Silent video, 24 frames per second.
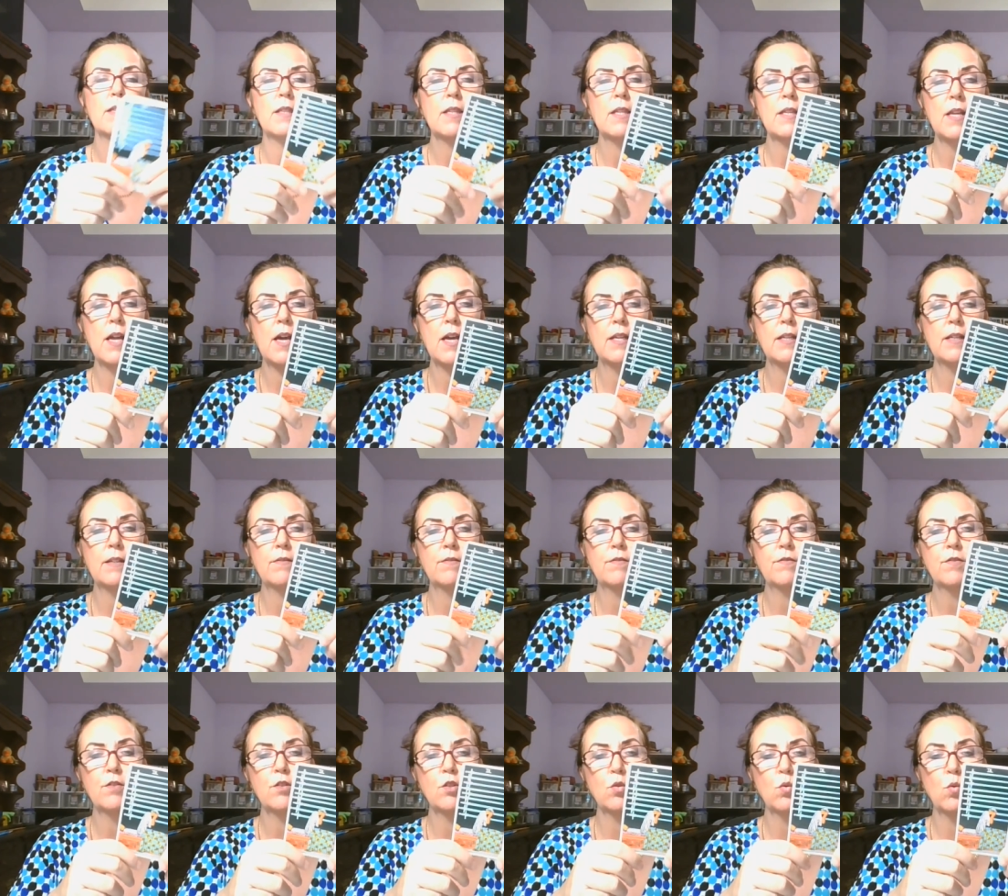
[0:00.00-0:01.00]
the nine of
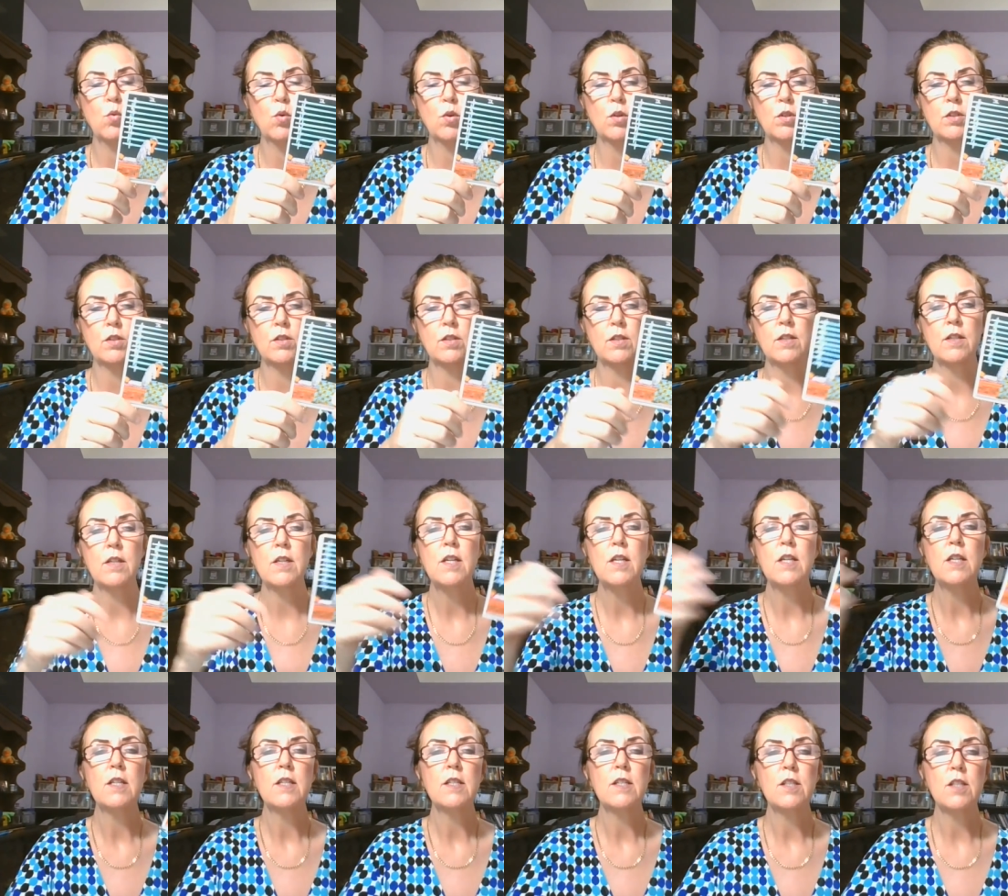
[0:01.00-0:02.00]
swords
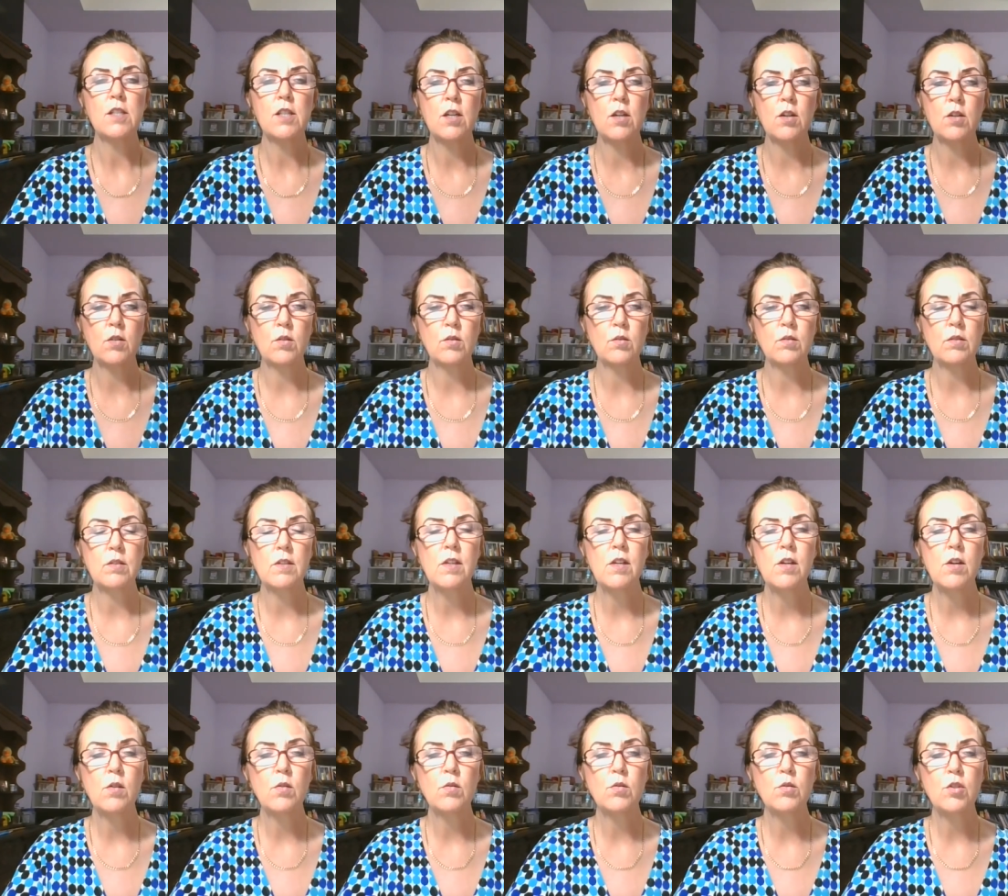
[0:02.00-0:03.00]
so you
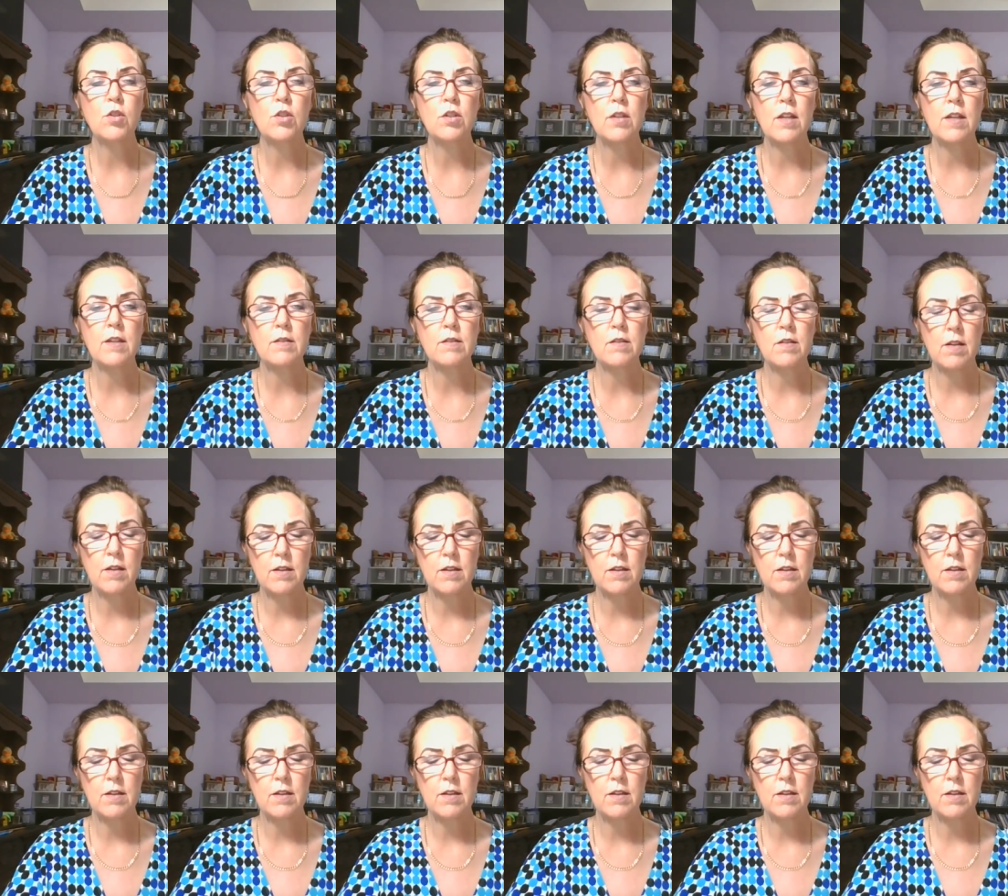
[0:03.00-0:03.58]
know it,